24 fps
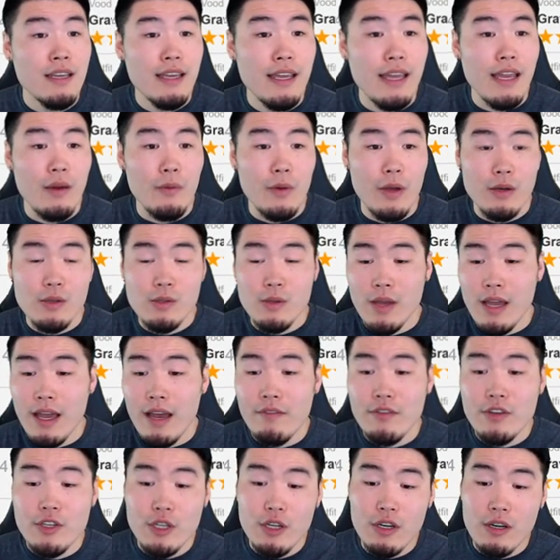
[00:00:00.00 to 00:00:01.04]
We also
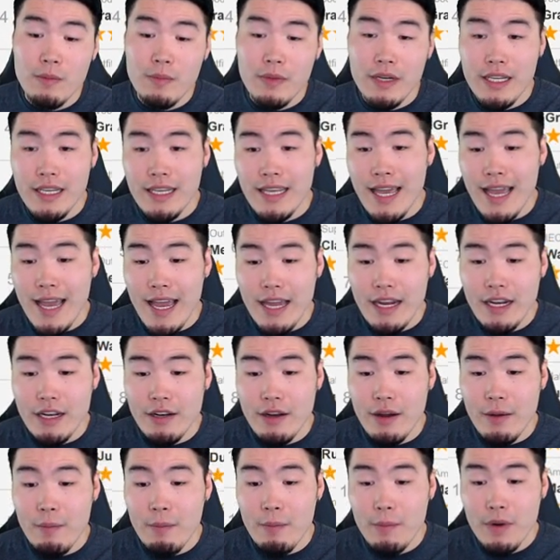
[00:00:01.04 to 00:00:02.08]
have Germany at
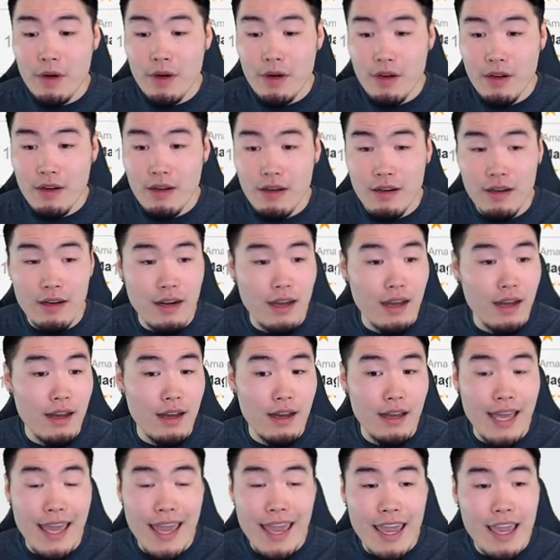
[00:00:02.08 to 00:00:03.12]
number uh,
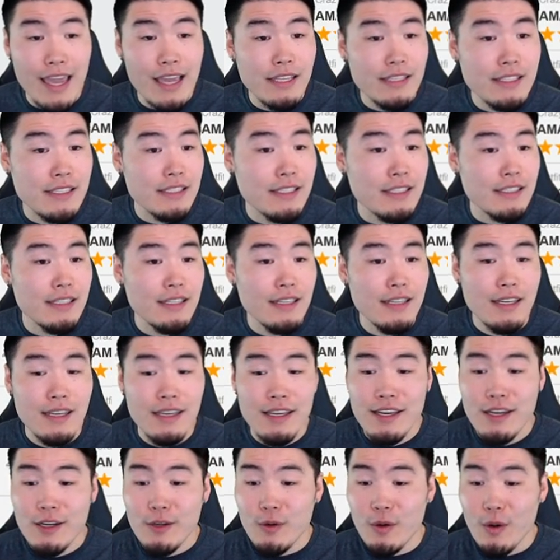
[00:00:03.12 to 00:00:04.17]
8,
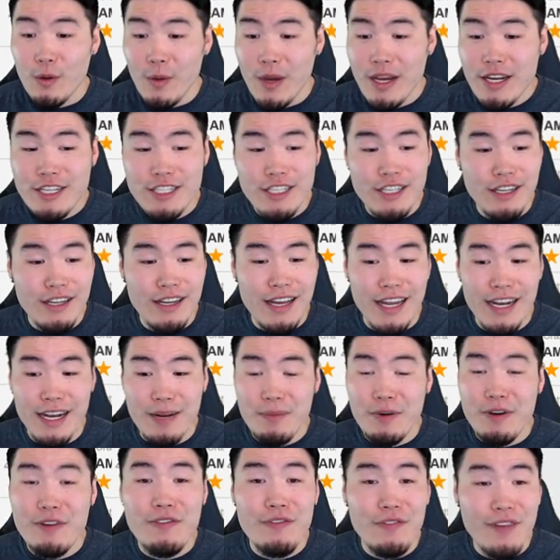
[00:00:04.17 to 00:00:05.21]
Croatia at
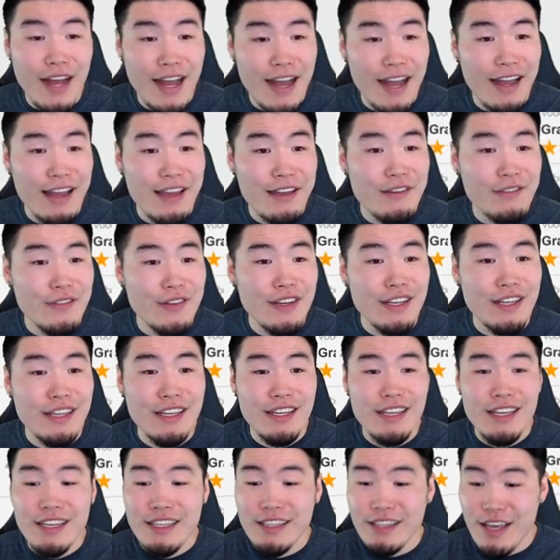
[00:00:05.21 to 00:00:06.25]
number 5,
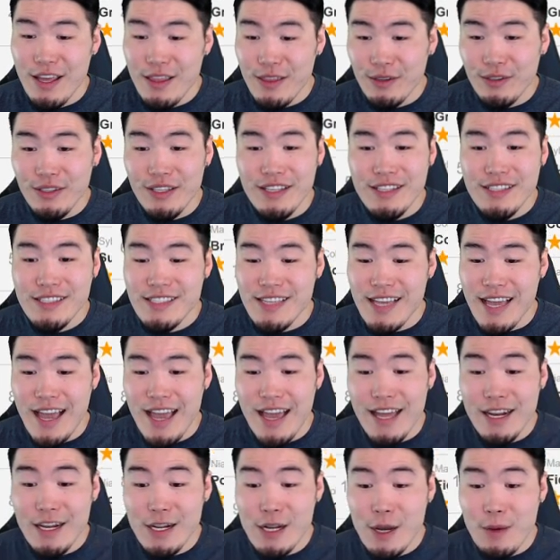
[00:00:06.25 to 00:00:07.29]
Netherlands
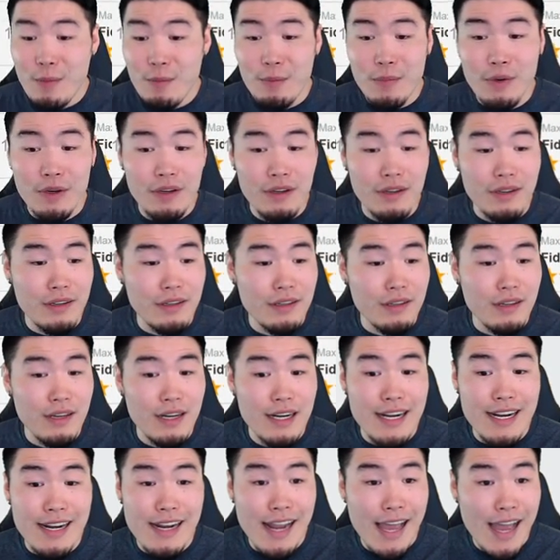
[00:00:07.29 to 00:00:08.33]
at number
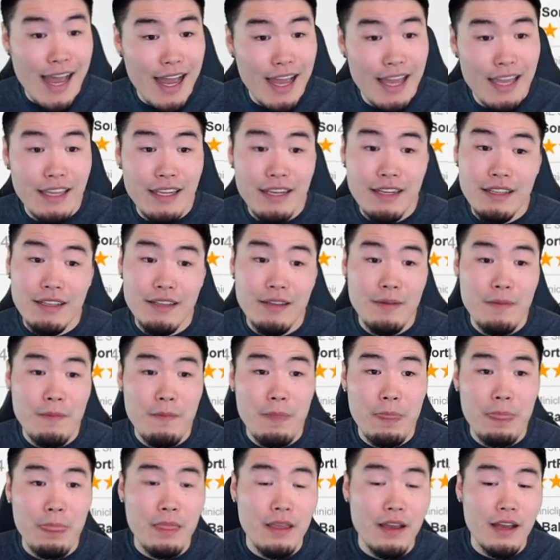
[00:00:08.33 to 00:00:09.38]
9,
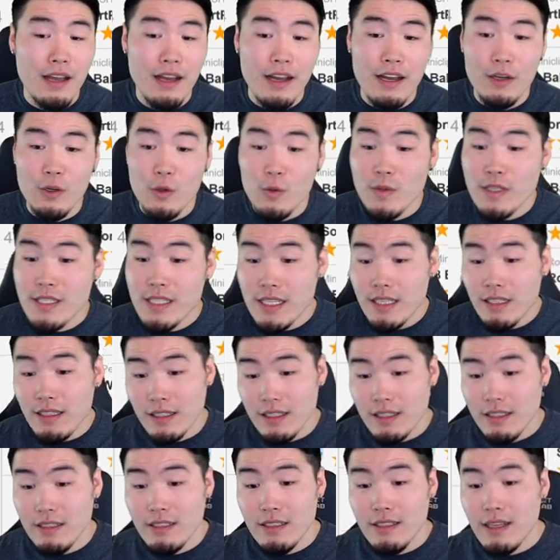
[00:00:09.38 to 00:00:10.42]
uh, New
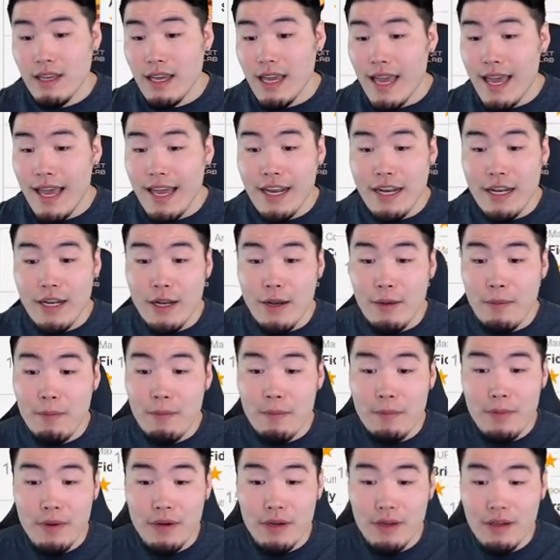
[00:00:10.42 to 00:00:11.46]
Zealand at
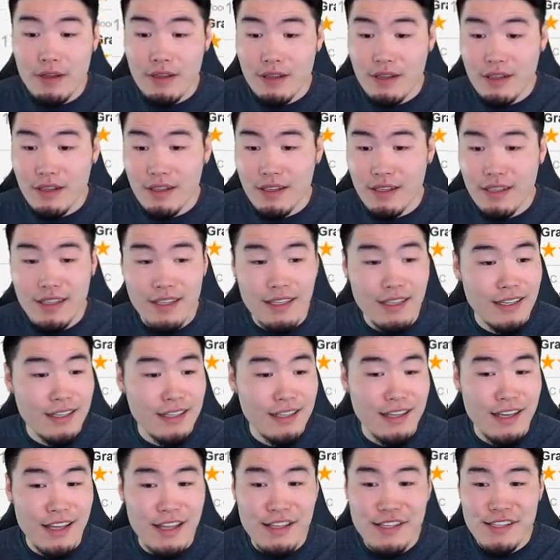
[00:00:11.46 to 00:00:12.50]
number
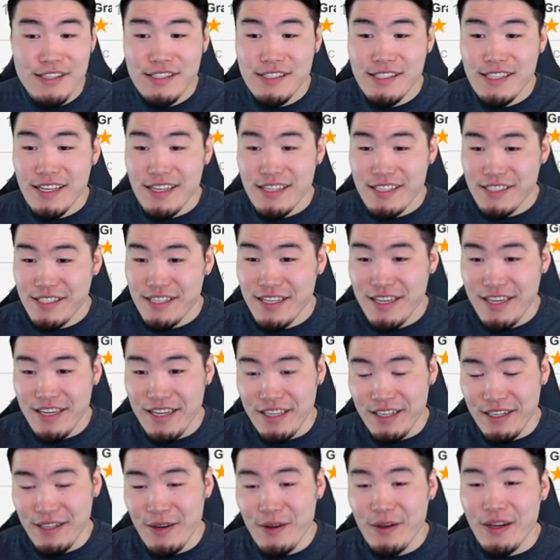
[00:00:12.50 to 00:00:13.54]

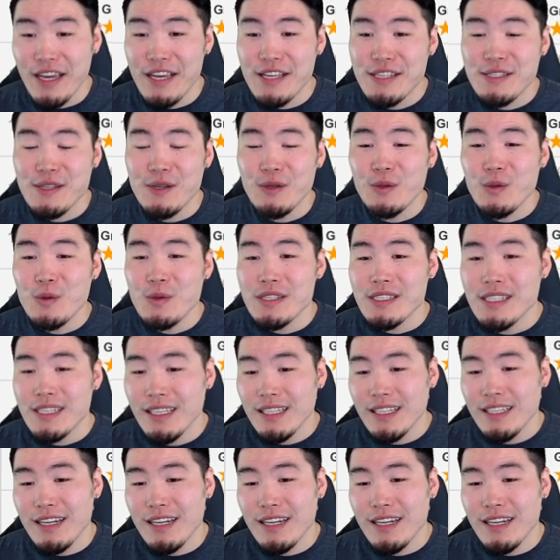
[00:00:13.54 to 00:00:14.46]
16. Okay, so New Zealand